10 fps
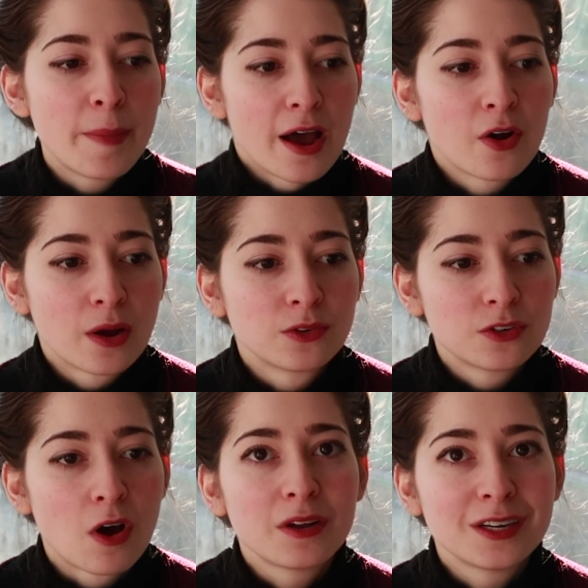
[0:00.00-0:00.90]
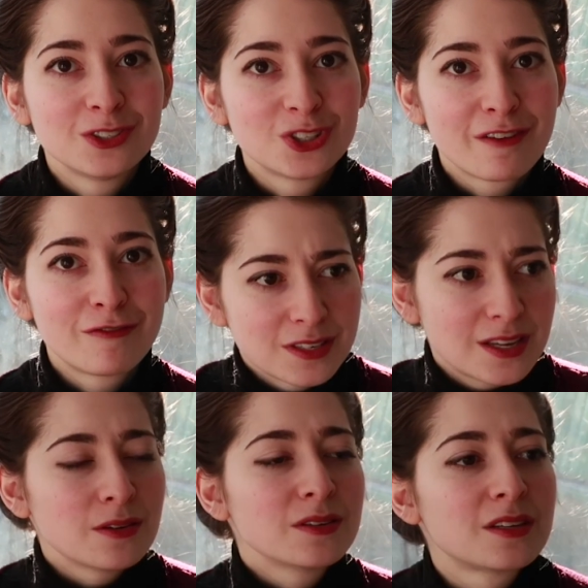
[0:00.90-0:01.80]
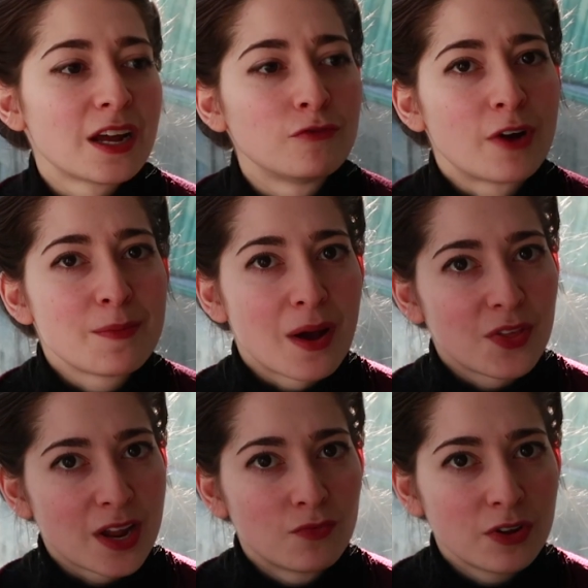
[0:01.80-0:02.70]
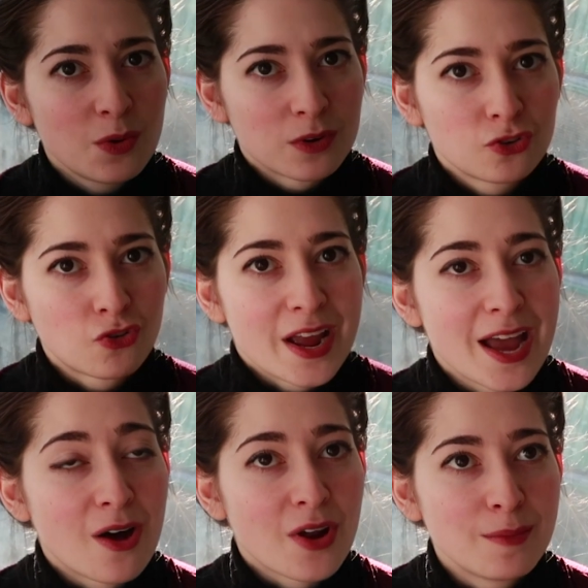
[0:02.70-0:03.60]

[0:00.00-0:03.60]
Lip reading: background knowledge of skills that I've read about that I really want to try out.